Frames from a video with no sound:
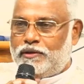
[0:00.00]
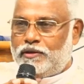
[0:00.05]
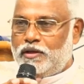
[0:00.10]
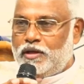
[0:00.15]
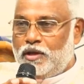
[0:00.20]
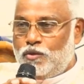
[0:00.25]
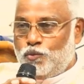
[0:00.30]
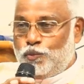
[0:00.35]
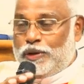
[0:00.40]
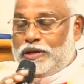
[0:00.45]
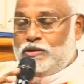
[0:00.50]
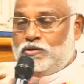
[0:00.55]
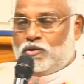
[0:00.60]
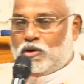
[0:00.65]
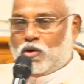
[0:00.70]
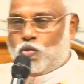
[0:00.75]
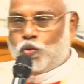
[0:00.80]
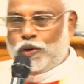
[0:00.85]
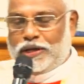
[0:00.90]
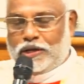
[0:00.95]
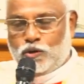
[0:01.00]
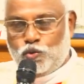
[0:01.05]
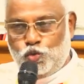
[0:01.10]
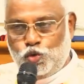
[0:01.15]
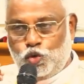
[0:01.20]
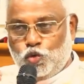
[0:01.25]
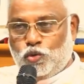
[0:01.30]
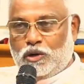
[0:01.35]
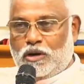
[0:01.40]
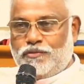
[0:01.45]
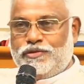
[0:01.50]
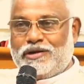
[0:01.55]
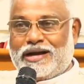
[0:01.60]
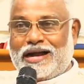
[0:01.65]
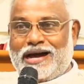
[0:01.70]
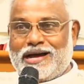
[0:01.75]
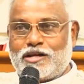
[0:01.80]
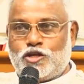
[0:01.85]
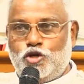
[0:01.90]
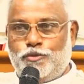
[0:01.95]
When you are awake, you will have your
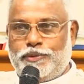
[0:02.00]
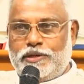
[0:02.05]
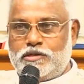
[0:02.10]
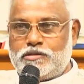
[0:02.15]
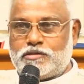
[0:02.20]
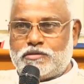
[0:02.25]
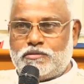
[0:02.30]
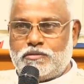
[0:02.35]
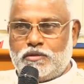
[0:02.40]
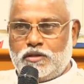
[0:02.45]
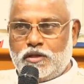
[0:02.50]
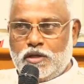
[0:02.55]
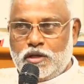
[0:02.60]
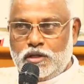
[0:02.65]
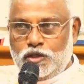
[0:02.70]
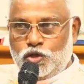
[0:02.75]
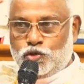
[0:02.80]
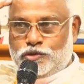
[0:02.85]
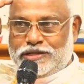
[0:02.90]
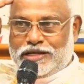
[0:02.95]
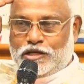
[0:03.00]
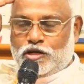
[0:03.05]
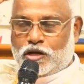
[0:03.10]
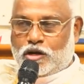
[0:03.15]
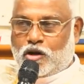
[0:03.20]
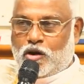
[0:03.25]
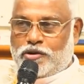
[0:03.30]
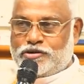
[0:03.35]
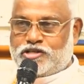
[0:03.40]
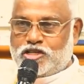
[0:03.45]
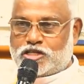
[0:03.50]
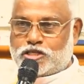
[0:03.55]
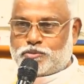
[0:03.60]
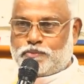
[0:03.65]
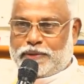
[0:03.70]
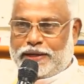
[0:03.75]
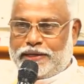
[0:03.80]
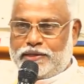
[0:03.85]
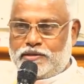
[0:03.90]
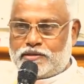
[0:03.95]
arguments. You take your conscious
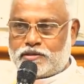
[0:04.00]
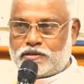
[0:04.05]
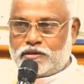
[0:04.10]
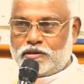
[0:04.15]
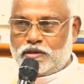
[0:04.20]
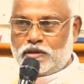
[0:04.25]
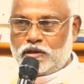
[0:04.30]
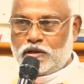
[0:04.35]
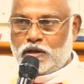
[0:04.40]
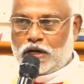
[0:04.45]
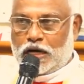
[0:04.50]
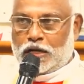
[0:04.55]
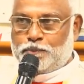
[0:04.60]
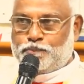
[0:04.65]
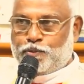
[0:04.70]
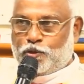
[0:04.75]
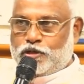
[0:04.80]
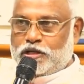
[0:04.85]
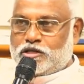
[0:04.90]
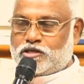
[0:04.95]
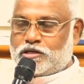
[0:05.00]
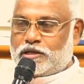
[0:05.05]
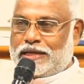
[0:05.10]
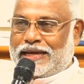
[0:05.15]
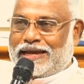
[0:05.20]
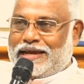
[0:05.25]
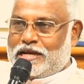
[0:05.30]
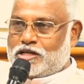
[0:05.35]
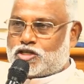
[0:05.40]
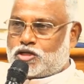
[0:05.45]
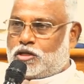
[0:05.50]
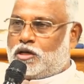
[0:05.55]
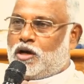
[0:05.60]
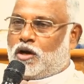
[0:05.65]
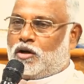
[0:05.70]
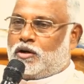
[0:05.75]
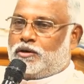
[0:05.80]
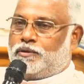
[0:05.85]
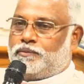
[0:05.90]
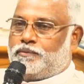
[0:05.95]
mind and put it against
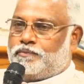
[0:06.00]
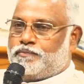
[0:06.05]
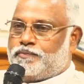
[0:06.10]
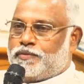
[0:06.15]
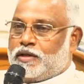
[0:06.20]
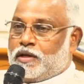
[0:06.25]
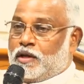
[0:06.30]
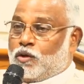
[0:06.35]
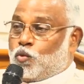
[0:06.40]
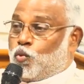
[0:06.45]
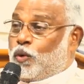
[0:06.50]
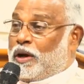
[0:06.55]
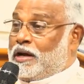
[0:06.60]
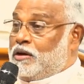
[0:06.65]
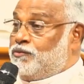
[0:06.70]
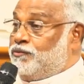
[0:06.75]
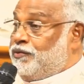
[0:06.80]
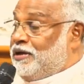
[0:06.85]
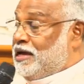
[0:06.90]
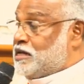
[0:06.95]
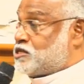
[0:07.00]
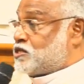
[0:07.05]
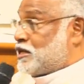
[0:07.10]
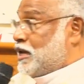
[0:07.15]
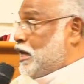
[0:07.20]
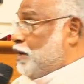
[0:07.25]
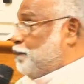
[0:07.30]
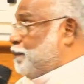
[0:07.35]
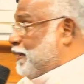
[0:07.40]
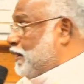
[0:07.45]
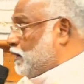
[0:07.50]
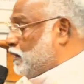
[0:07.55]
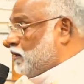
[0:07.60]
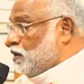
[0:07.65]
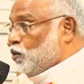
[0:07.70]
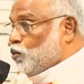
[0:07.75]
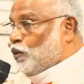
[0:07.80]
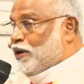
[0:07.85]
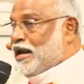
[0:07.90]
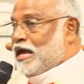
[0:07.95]
God. When we are
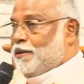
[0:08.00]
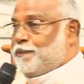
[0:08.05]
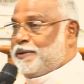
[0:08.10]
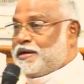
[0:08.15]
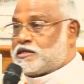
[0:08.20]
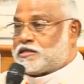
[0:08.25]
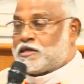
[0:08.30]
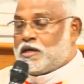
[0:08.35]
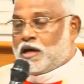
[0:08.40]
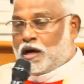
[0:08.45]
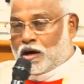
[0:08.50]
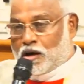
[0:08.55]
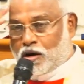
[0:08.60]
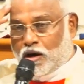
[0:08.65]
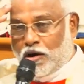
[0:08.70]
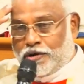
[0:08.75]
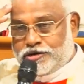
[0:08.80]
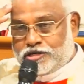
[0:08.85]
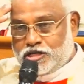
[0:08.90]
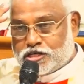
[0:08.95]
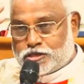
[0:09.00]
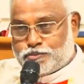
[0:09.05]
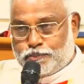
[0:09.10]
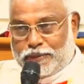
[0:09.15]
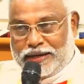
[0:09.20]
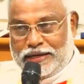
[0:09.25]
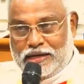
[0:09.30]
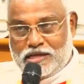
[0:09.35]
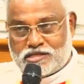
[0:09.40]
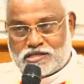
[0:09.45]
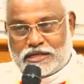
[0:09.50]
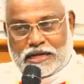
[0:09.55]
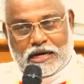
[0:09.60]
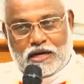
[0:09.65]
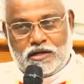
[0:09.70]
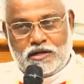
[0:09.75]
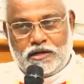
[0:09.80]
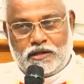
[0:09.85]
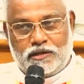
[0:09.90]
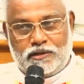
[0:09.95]
sleeping, what happens? Our conscious mind is
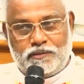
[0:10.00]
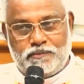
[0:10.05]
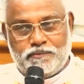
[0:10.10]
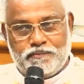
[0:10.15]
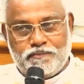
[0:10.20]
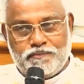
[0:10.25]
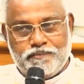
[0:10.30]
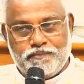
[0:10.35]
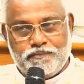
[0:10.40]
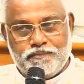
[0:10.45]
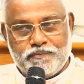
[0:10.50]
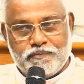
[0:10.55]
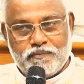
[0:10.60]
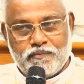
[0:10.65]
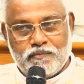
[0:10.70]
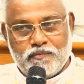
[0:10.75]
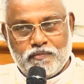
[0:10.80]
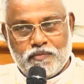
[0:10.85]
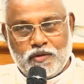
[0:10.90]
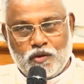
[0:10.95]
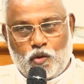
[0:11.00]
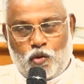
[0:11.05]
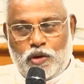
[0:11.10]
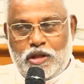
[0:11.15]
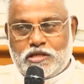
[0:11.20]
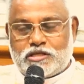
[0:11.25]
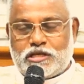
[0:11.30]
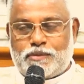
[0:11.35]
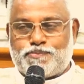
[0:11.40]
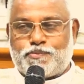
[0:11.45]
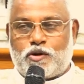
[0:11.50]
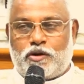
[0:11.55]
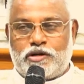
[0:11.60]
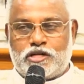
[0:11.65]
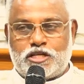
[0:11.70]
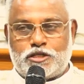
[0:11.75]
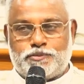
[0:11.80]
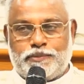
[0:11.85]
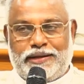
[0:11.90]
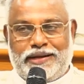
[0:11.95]
surrendered. Only the
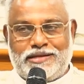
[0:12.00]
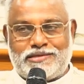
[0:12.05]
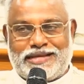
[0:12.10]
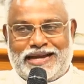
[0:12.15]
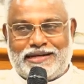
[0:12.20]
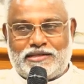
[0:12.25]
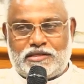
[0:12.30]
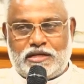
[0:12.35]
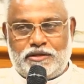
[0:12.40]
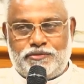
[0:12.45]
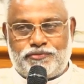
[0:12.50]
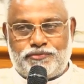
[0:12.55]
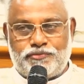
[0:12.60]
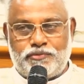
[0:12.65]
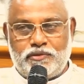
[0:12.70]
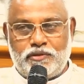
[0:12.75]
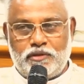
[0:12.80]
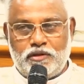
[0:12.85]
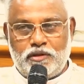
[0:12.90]
subconscious mind is active.